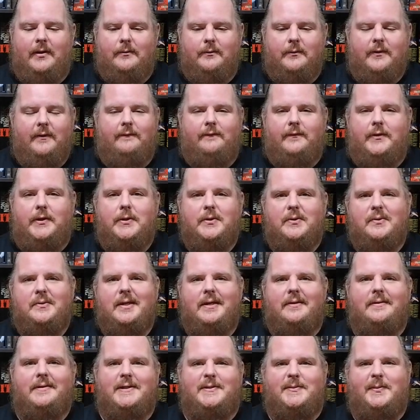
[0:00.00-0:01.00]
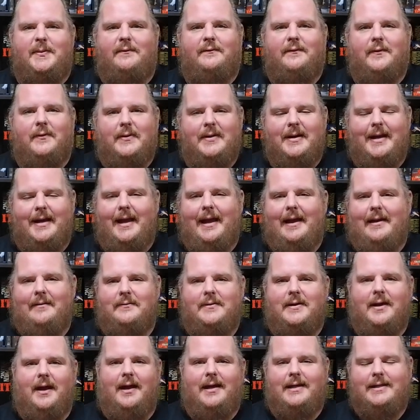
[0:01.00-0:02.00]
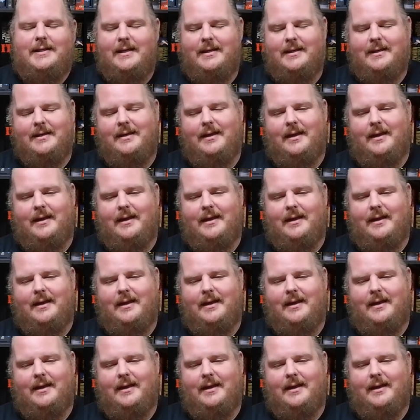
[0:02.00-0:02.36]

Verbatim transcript: reviewed this before, I have not.